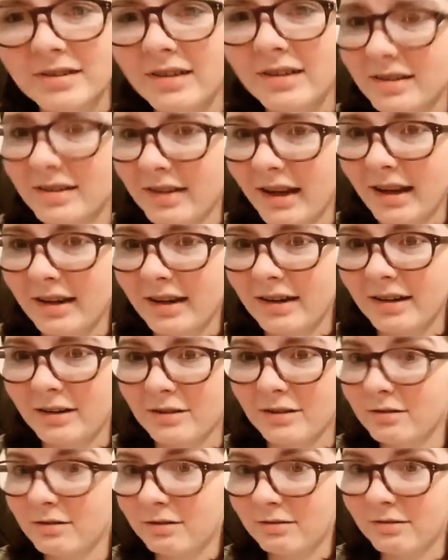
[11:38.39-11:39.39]
a decade
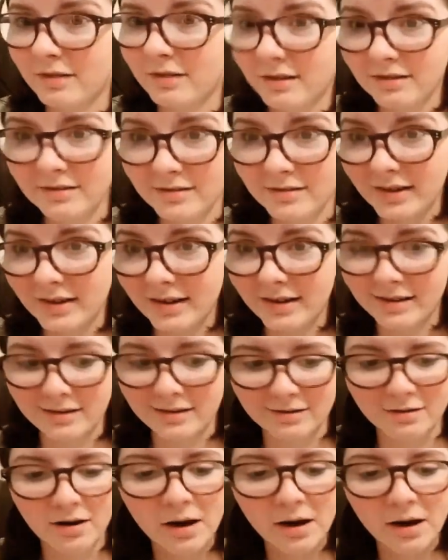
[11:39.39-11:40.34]
ago, oh god, a decade ago,